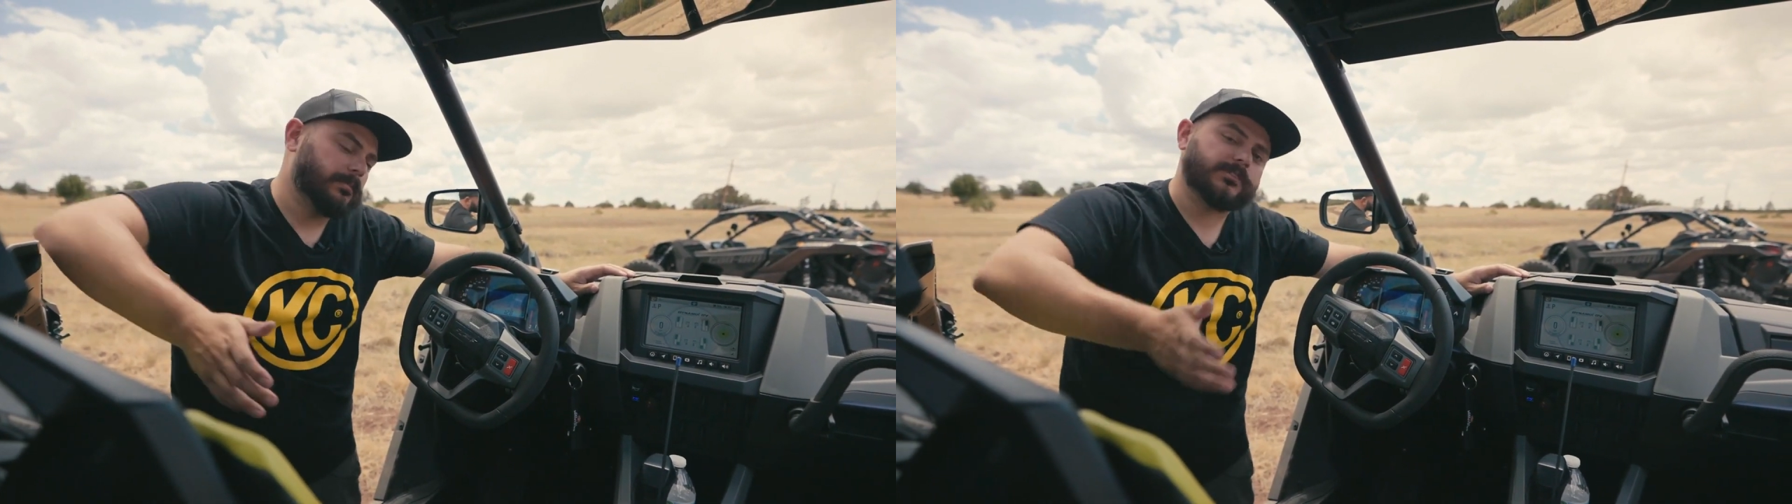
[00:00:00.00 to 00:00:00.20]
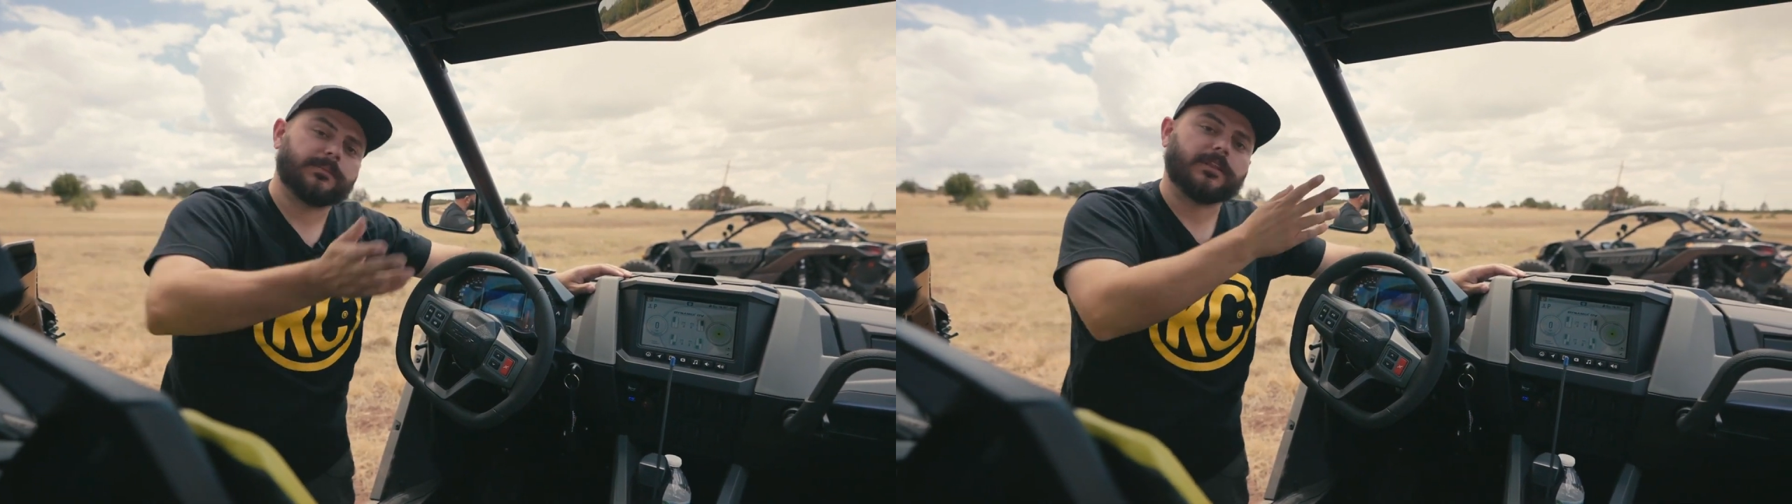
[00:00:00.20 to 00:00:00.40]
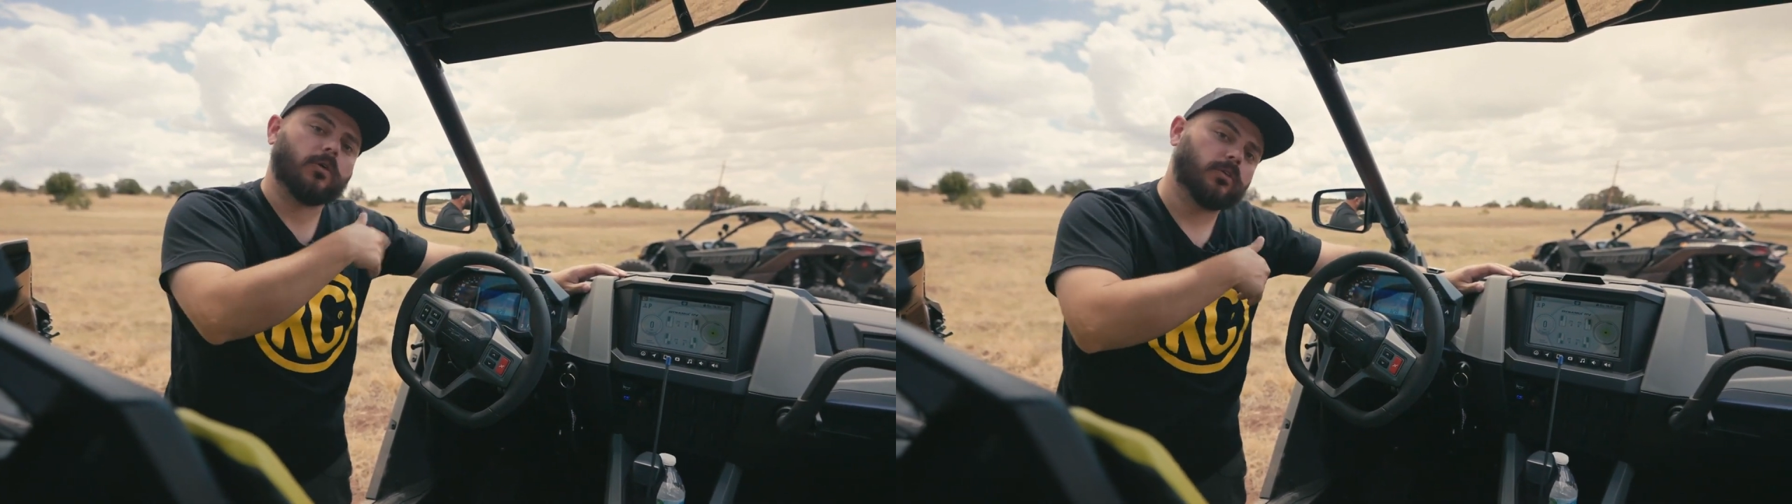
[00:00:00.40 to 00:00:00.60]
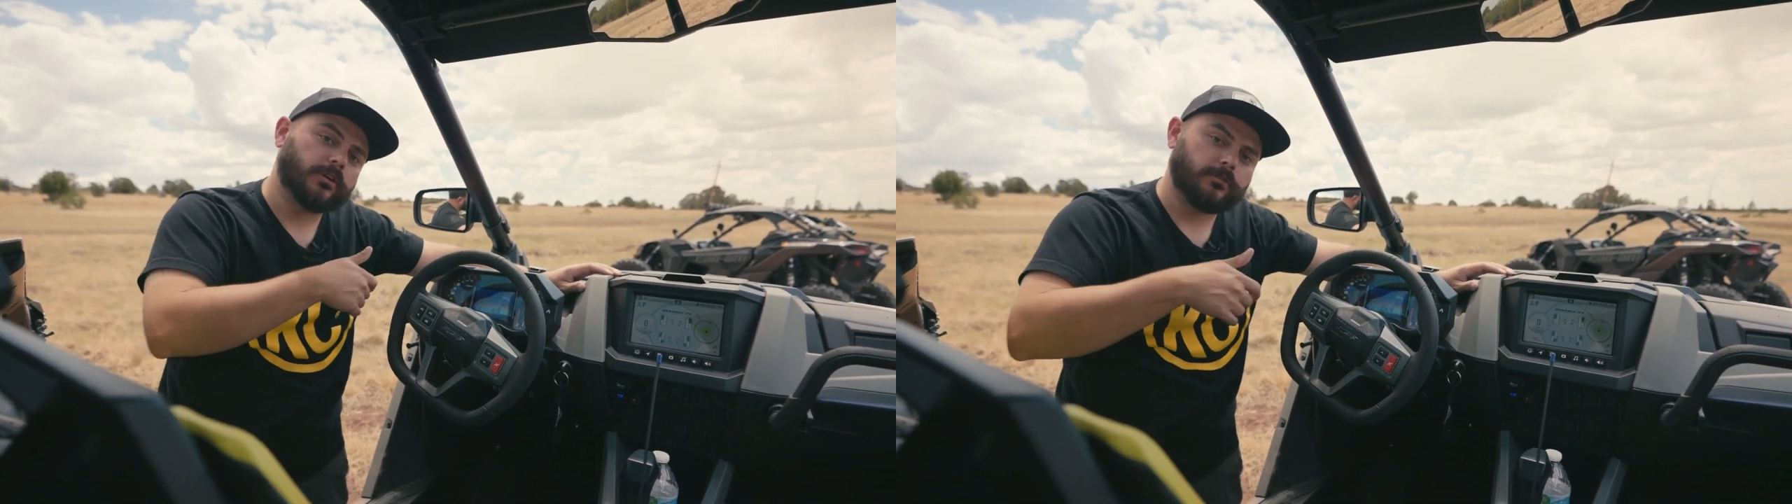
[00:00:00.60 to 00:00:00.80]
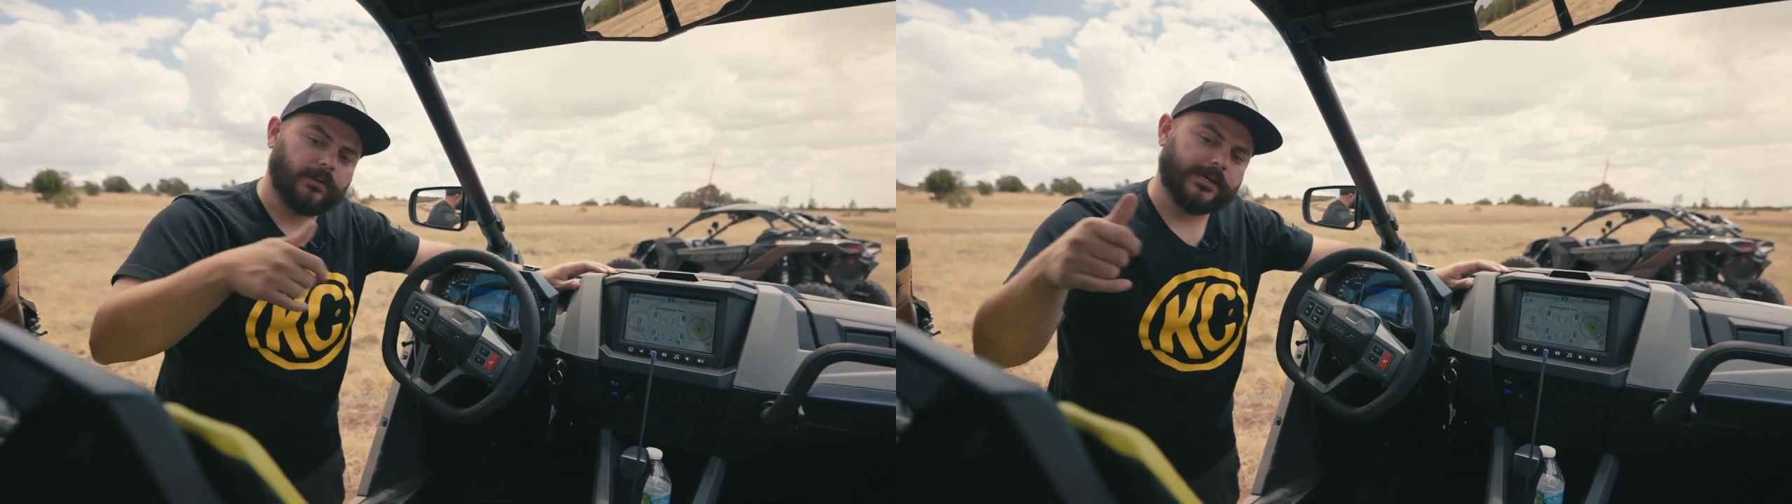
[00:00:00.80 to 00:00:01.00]
some of the
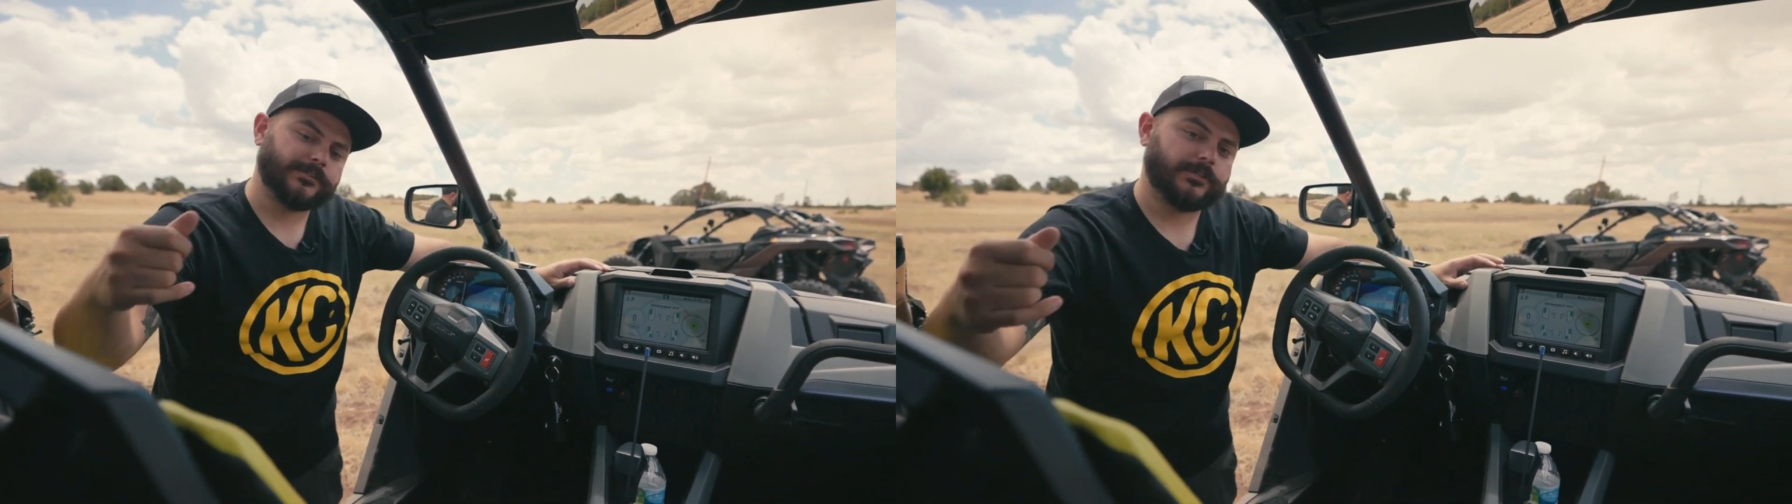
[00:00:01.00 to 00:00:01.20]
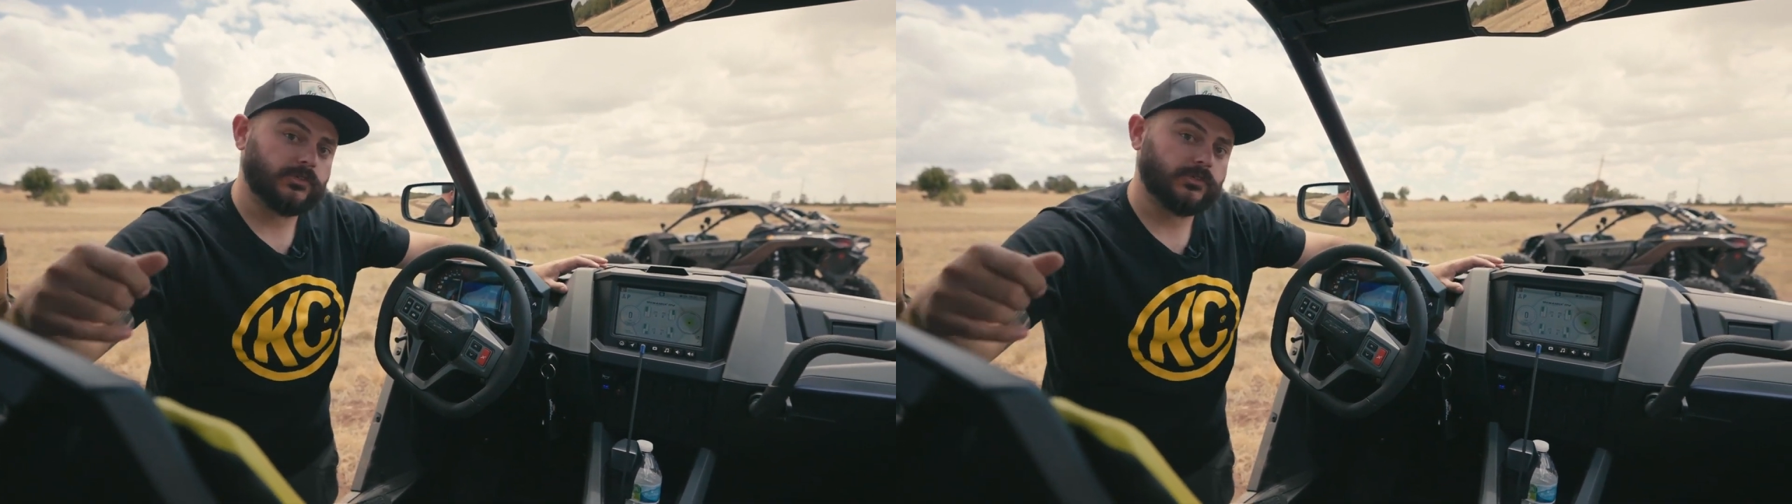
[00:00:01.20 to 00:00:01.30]
older RZRs,